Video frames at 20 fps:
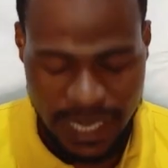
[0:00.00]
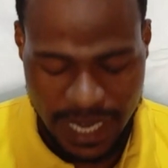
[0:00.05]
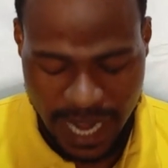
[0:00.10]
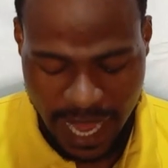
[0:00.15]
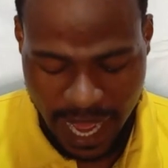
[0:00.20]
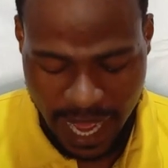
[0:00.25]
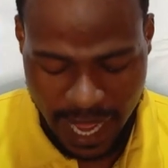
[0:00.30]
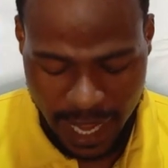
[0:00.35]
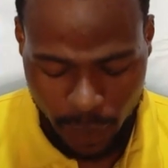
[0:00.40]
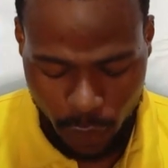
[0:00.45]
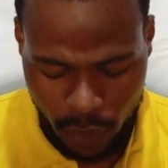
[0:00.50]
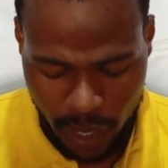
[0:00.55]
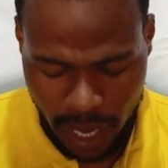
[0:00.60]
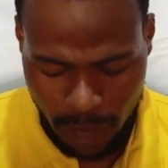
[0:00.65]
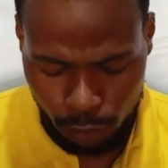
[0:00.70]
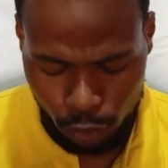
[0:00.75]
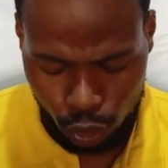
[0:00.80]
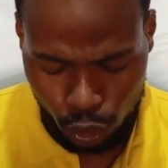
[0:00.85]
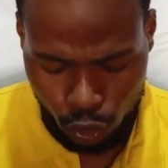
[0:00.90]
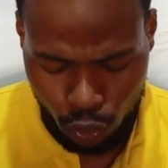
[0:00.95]
Na eno
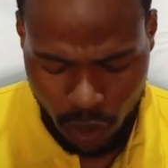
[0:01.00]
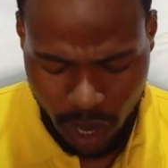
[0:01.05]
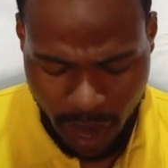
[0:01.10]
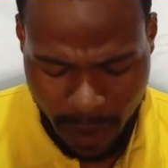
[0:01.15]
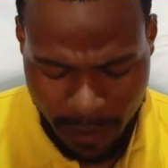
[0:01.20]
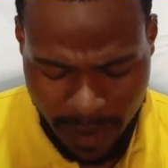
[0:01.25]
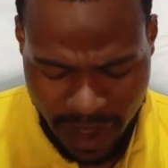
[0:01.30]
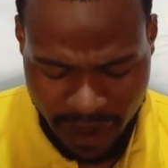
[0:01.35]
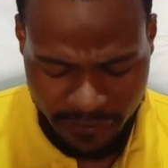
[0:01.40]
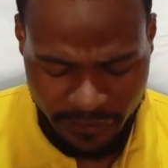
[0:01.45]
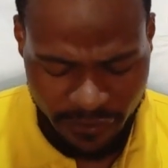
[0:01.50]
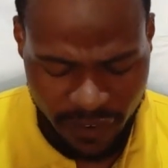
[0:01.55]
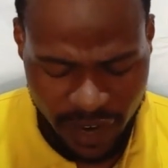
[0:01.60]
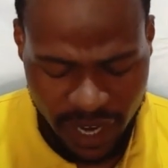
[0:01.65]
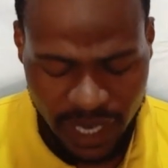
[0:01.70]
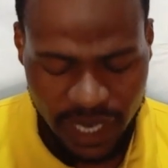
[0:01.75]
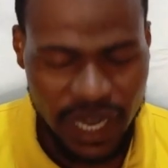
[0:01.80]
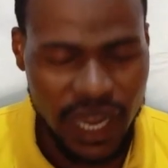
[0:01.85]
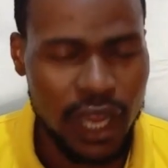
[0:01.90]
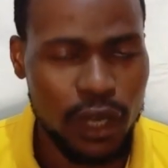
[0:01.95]
nam so ama
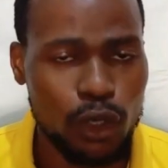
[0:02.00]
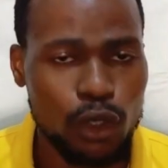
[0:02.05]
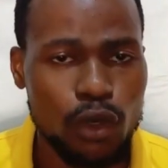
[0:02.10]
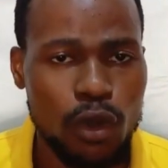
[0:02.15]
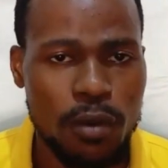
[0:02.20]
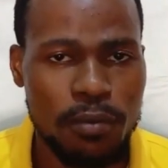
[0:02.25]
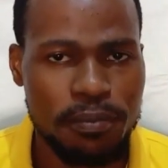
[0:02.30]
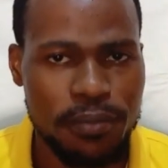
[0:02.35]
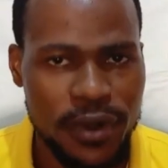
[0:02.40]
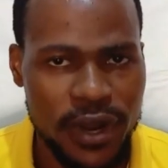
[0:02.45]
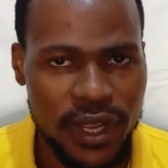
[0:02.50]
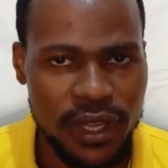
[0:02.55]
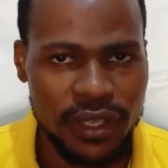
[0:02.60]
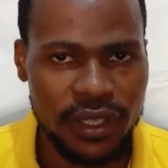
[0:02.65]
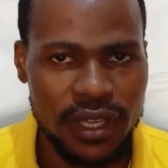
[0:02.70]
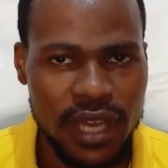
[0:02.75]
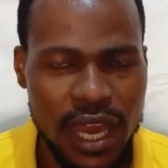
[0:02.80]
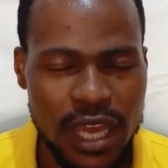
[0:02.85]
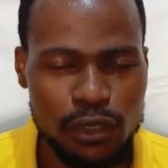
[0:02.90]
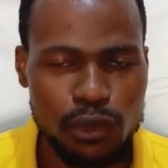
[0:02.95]
Frank Annoh Dompreh
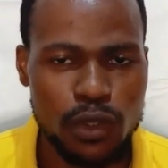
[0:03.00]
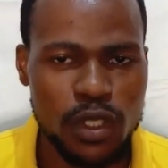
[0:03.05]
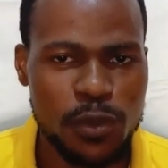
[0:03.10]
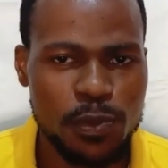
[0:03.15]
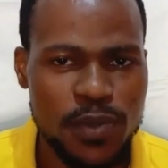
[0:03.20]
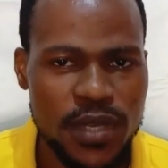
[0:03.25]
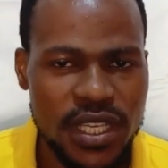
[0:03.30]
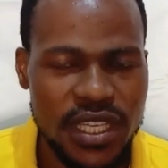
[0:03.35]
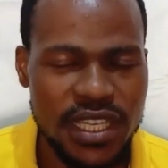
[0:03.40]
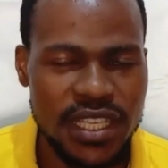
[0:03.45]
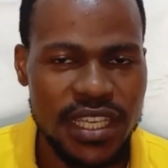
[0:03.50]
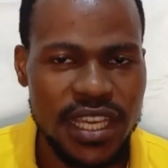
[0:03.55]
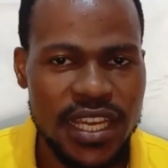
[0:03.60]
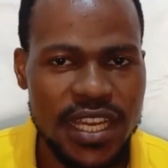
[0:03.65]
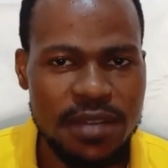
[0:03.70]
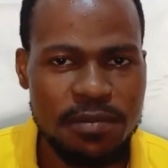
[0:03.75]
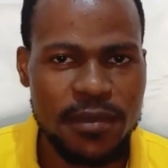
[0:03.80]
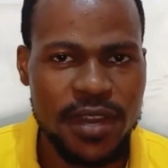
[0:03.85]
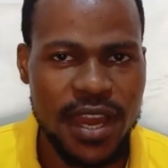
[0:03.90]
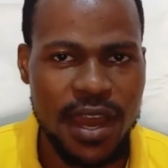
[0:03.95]
as we speak ye
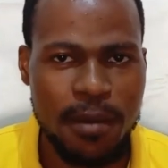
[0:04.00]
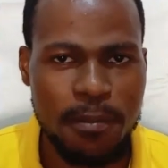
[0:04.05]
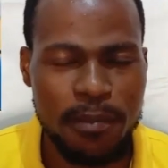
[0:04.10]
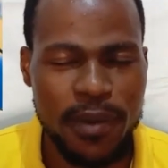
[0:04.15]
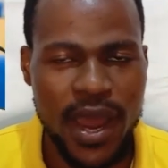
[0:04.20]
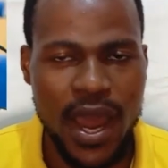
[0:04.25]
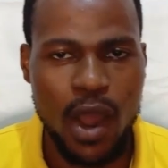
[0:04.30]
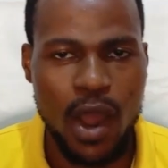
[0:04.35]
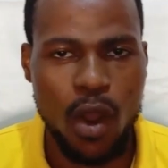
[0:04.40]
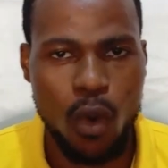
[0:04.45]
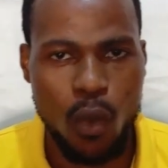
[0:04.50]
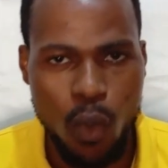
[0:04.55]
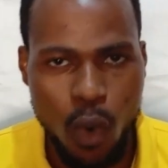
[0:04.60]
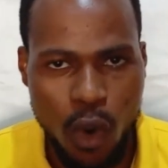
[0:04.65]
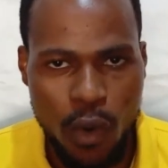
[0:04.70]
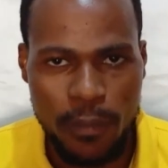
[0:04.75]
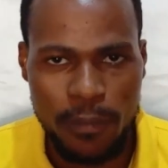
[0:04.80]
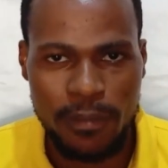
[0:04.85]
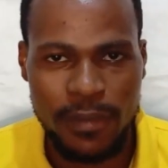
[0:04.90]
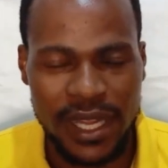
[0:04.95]
nim campa
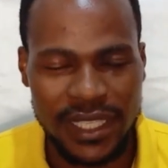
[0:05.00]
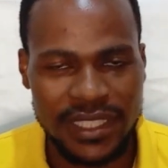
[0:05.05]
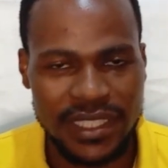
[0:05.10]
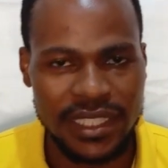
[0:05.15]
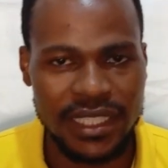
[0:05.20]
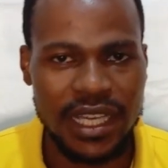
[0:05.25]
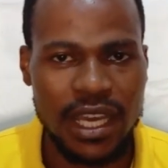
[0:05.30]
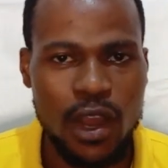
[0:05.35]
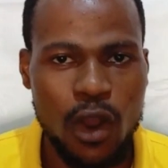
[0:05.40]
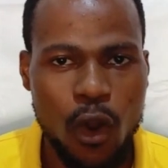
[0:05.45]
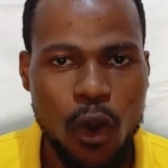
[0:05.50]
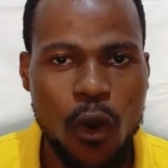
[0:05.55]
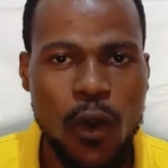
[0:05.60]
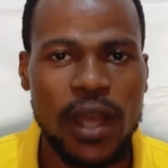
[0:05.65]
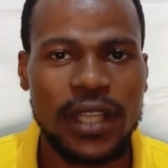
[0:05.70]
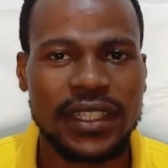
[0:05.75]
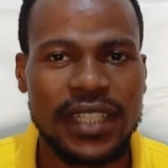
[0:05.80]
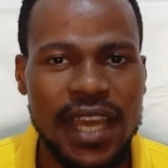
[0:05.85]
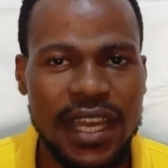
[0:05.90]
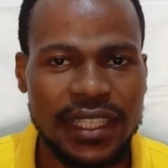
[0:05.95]
owo but all
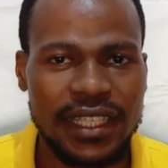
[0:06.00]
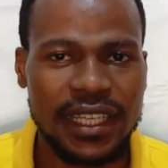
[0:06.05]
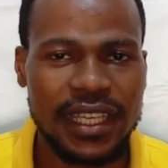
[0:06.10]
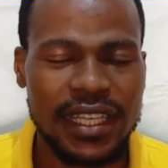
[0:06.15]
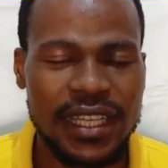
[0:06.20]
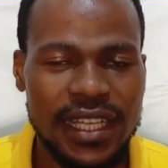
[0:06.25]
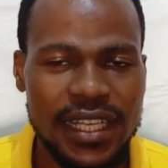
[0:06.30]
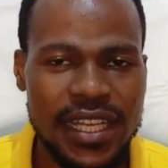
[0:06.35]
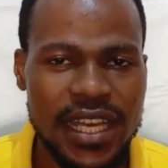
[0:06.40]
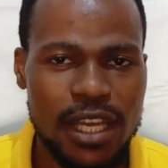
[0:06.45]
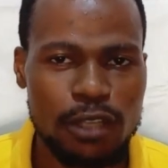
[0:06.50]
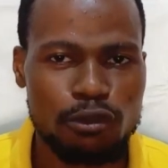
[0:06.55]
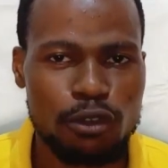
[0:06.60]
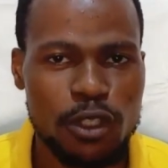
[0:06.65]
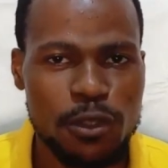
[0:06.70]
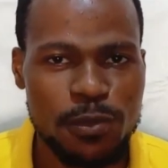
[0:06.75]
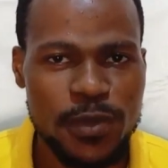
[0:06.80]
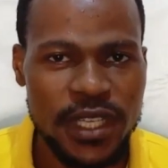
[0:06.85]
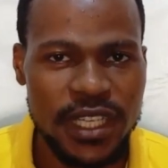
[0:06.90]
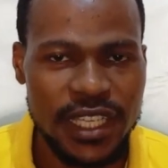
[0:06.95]
attack Kennedy as
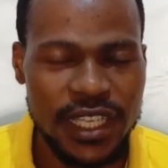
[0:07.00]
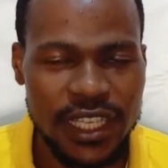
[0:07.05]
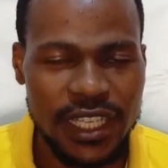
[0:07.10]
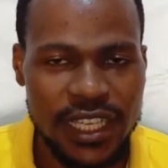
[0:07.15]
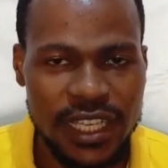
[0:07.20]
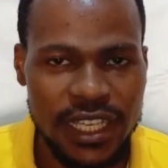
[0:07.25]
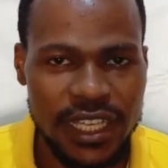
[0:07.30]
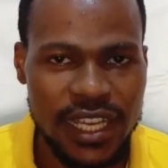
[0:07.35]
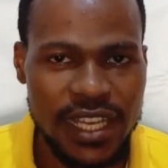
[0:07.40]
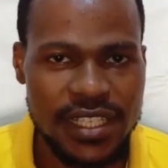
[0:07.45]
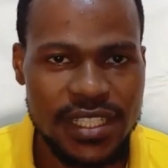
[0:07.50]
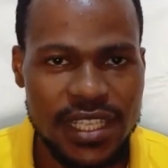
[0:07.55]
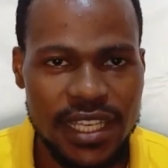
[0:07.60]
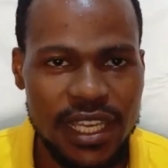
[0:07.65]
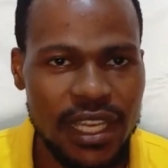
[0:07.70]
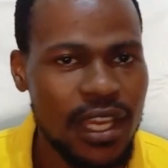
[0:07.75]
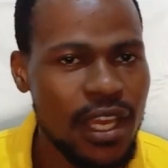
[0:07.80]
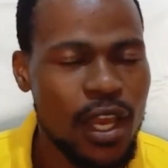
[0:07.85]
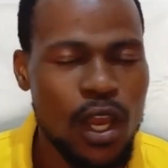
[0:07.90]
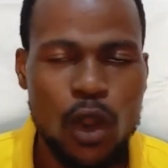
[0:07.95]
we speak ni dey na say
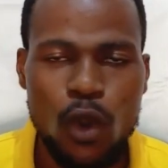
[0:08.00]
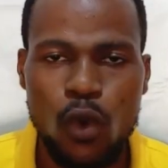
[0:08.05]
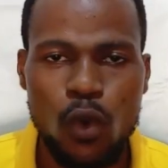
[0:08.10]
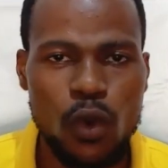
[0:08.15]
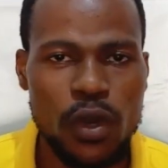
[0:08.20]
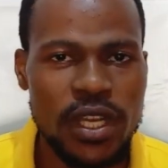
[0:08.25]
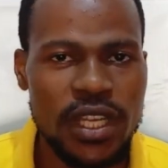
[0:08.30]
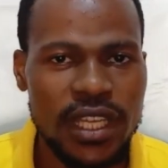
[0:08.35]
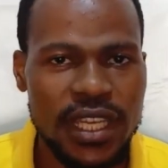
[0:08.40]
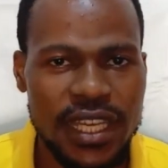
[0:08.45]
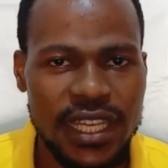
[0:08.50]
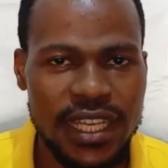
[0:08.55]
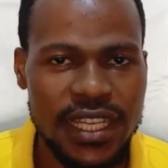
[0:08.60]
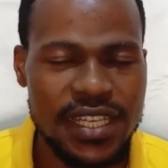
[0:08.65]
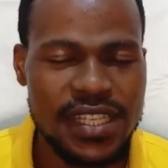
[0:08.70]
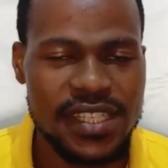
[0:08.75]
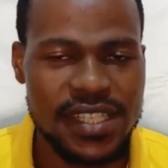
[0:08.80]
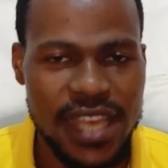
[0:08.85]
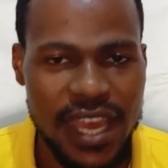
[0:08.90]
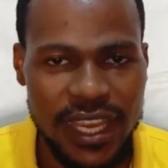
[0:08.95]
oni
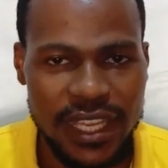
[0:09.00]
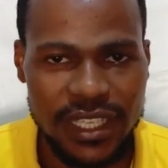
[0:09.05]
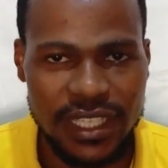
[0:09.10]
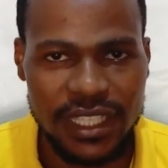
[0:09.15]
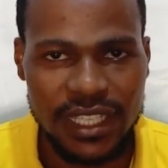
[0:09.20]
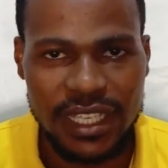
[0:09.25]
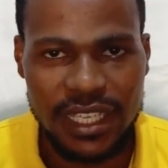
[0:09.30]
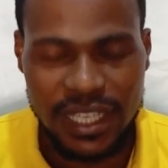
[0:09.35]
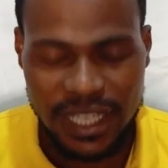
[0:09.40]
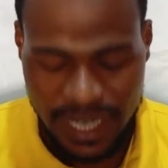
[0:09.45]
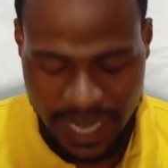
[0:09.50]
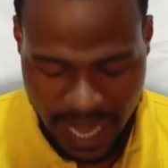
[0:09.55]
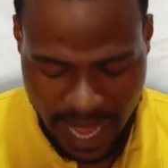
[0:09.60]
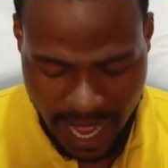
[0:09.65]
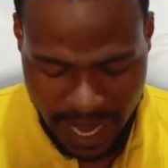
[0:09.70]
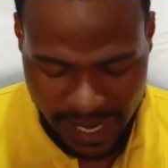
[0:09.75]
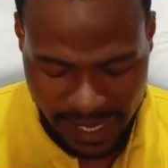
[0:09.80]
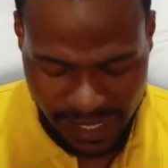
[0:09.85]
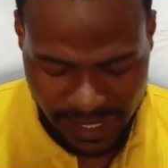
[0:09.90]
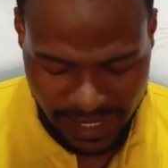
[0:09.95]
Kennedy side
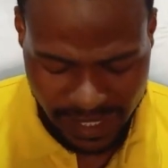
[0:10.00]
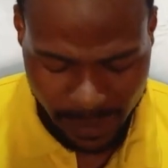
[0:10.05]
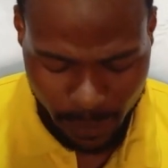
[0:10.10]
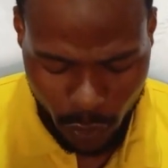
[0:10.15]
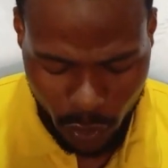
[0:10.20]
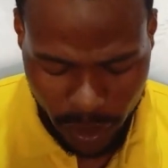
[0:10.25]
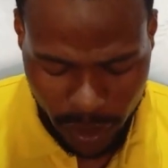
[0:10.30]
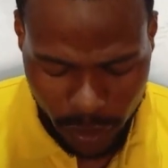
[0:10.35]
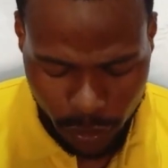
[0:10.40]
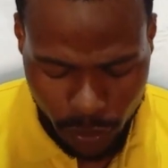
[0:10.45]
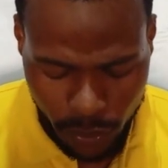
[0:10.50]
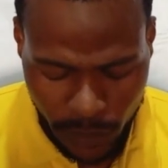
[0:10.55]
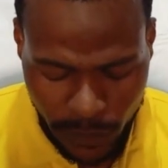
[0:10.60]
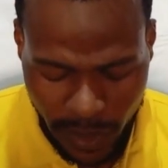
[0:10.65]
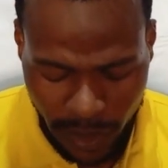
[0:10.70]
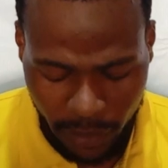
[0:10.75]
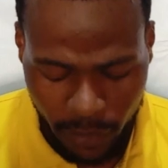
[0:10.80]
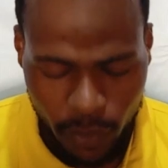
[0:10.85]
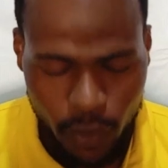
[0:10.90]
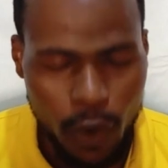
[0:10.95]
na ne nsem o di
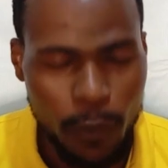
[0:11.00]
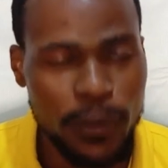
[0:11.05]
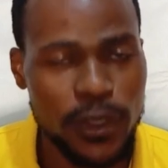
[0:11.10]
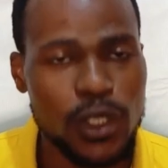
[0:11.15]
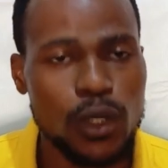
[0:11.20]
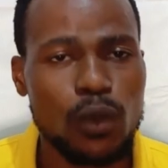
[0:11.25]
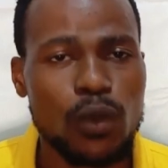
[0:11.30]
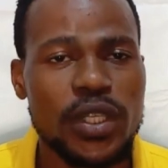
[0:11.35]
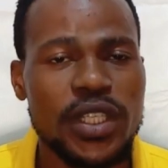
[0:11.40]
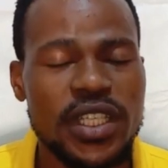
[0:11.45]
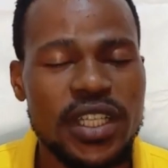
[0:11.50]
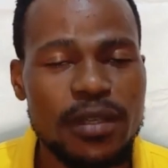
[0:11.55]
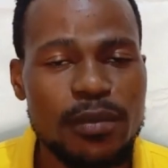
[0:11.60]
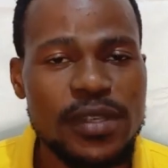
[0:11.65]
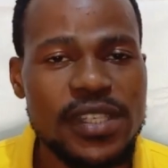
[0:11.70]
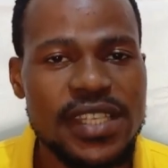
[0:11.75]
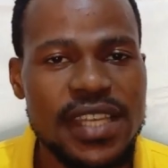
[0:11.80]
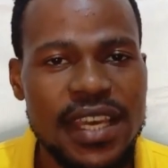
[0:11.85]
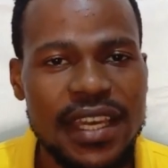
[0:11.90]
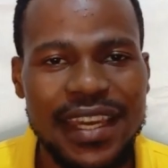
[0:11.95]
twa no opese o chire
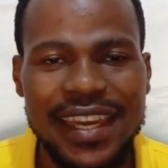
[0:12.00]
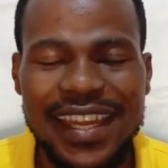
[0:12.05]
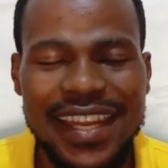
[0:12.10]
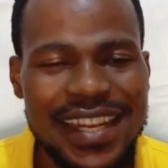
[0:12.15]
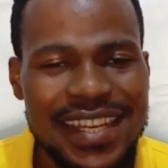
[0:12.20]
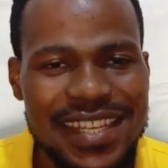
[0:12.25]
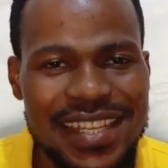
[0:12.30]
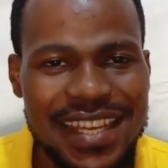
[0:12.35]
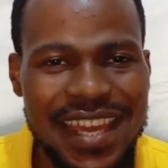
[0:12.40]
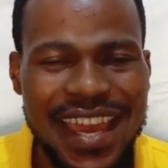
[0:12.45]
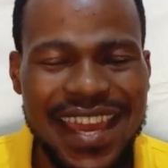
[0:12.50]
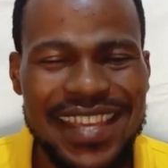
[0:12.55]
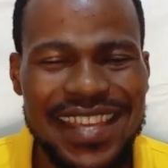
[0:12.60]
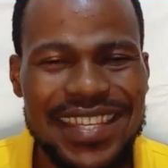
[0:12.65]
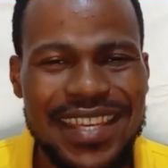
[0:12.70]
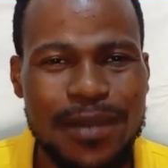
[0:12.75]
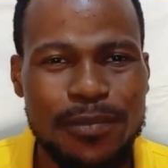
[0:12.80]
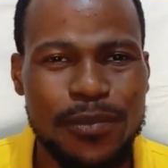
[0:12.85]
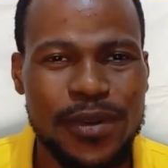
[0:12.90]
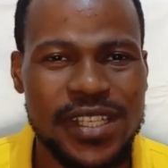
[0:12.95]
mu say Kennedy
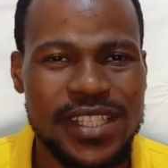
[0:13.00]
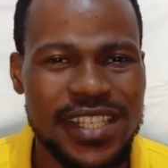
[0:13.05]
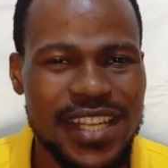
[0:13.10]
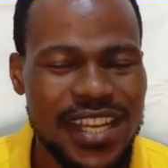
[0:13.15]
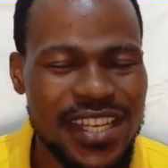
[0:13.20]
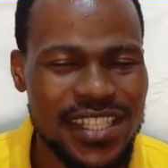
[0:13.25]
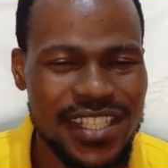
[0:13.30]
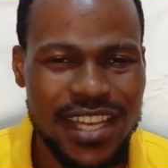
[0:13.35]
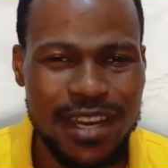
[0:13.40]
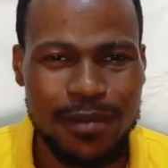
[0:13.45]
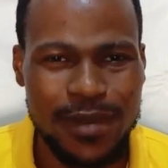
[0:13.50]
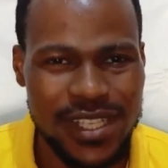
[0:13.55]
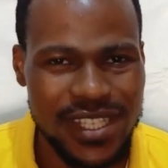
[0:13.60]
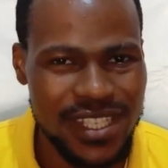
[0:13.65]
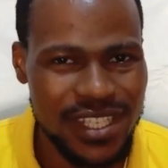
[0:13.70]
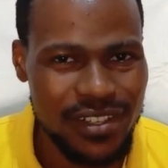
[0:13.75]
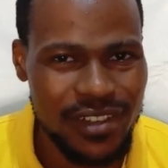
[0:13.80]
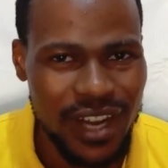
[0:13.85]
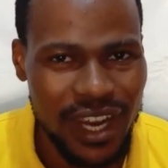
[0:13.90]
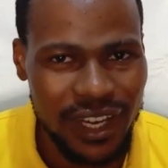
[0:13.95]
enye presidential
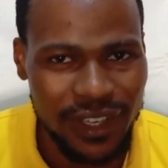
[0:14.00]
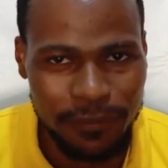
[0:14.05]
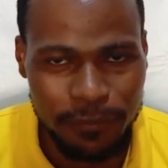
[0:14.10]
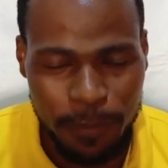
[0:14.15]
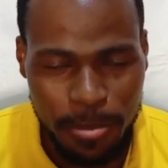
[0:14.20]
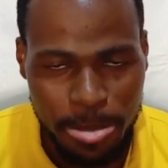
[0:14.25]
material